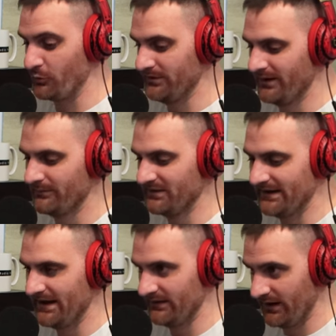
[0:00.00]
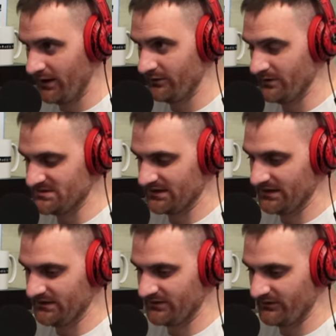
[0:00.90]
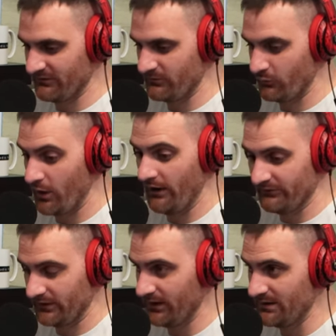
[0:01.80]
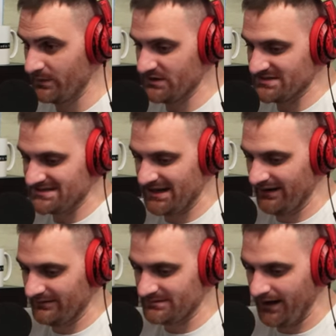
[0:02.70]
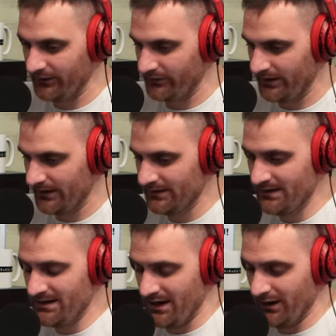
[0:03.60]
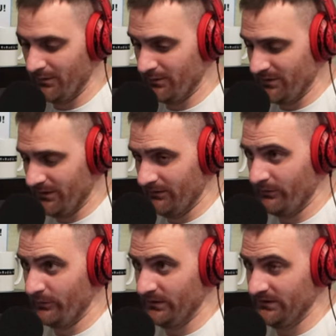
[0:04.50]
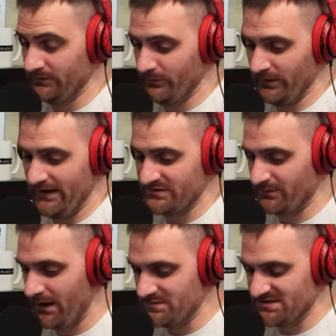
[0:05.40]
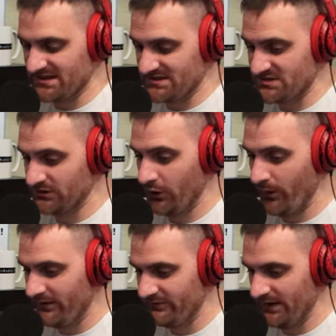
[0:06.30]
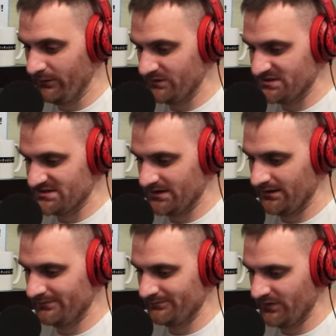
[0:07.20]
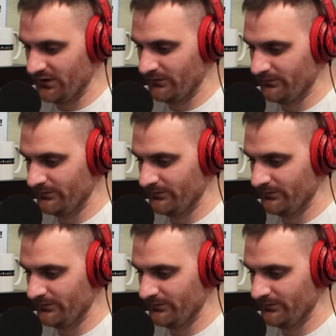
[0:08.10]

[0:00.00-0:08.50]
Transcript: times a day iron dosing is rough and a lot of patients can't tolerate it um, you know we we have some options like slow fe which is a you know